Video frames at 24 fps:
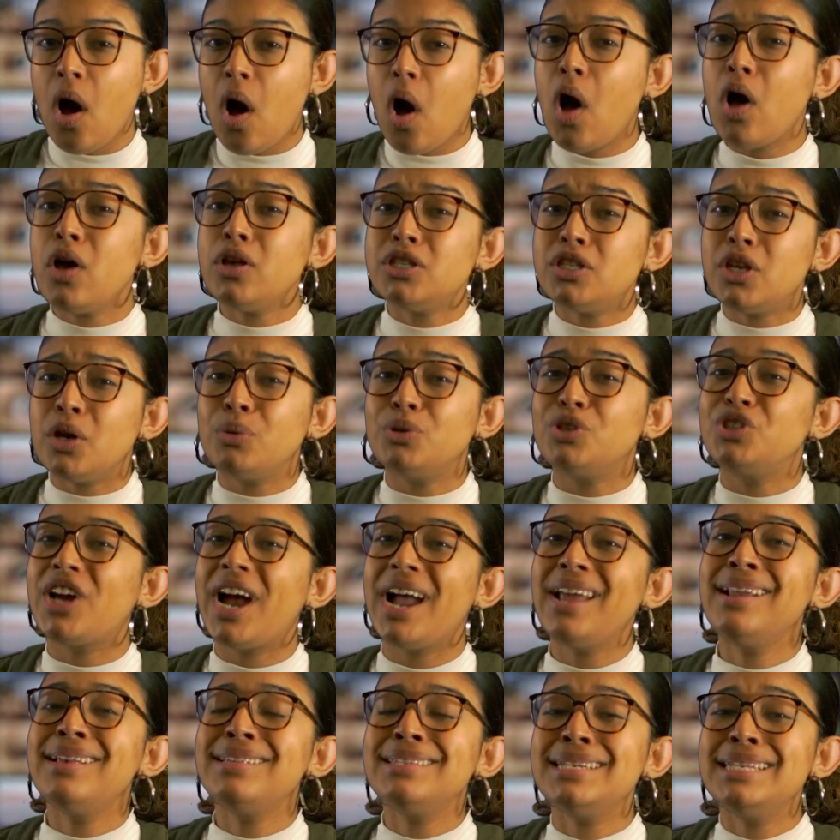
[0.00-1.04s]
Also,
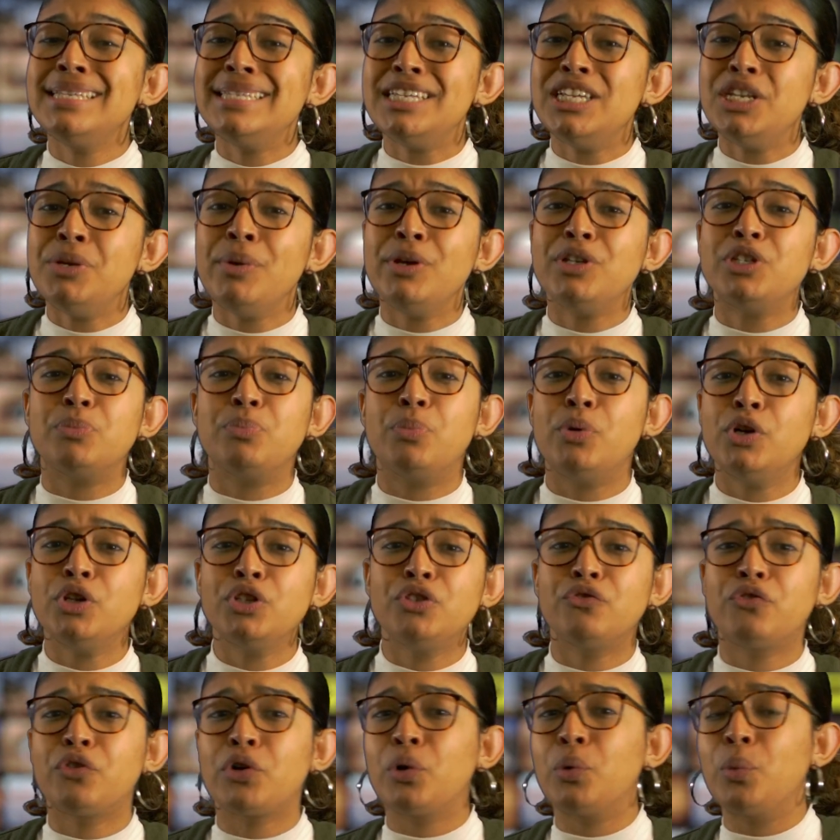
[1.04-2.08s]
China's continuing to push
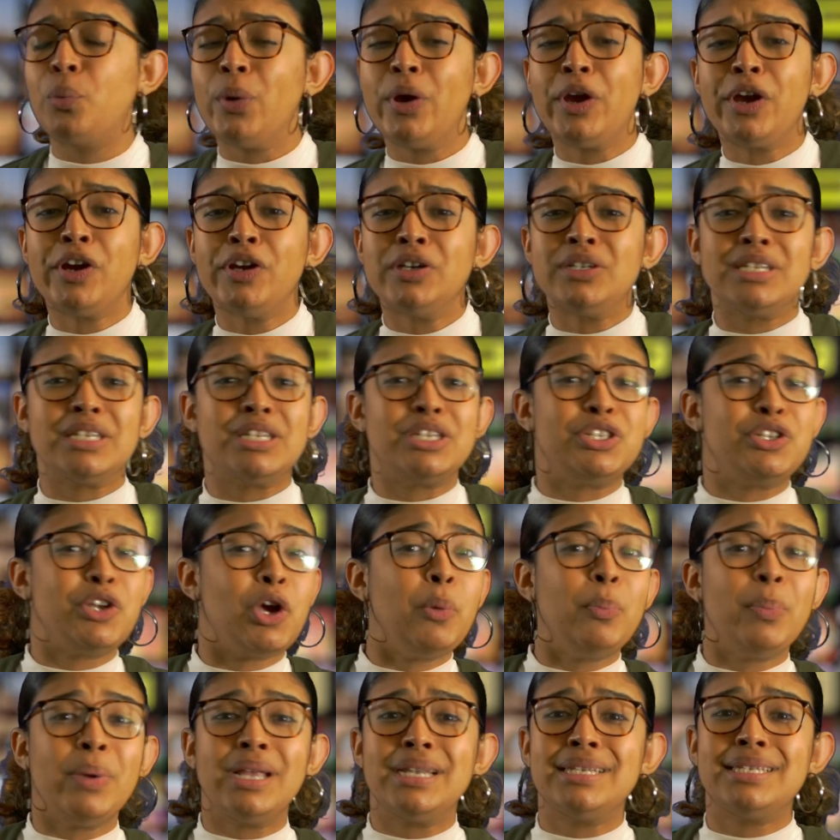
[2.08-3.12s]
for a weird
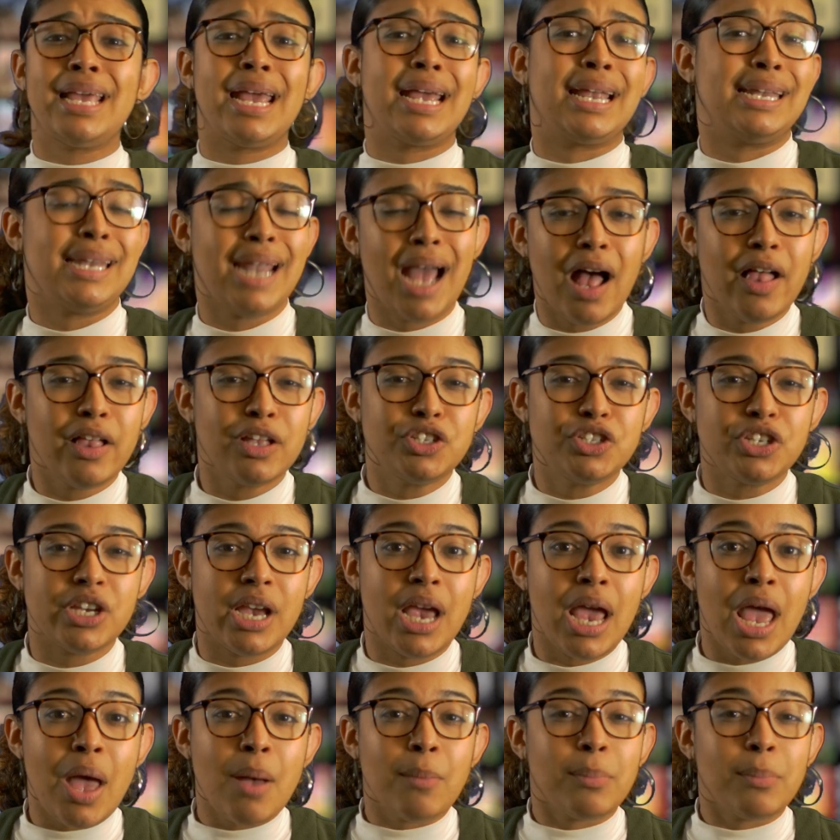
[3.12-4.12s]
dystopian technology.